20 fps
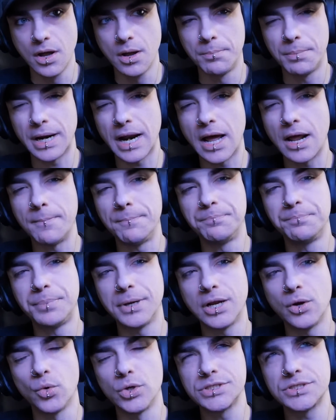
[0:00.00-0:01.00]
But
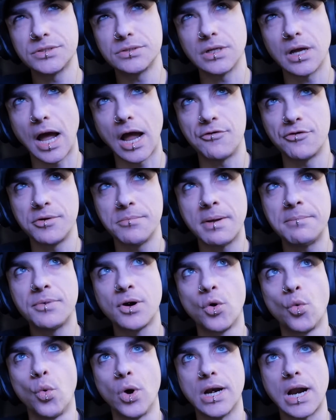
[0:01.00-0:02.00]
I
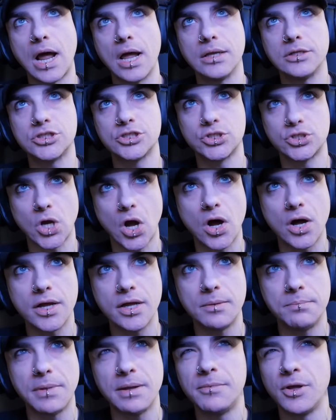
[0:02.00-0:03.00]
remember when I saw
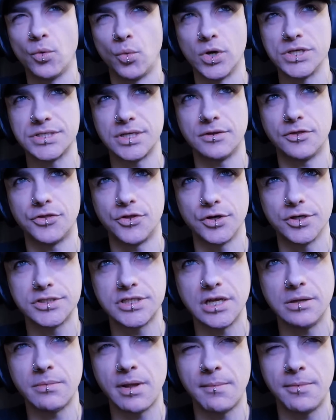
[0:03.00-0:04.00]
it, maybe it wasn't
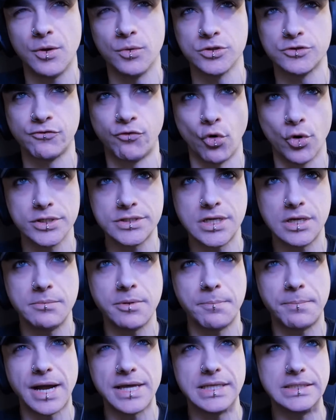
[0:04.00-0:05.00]
13, maybe it was 14,
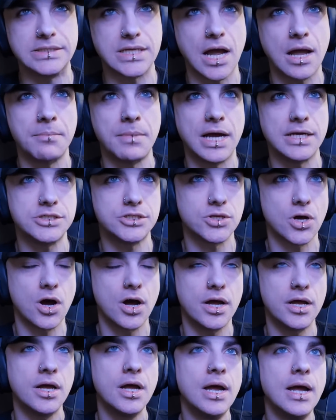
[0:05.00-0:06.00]
but by the time I
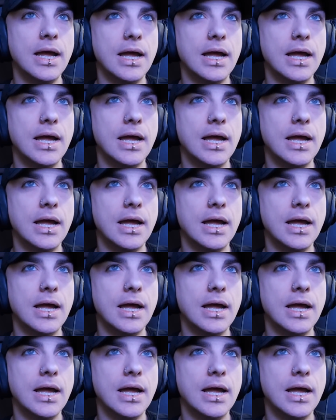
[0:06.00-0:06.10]
saw it,